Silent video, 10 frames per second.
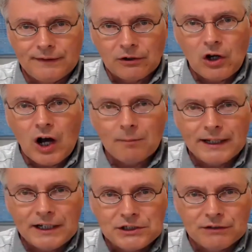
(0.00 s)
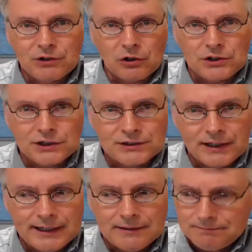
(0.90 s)
their combination of church and
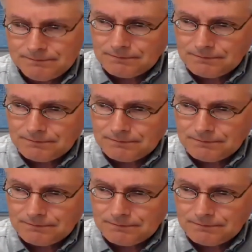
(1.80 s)
state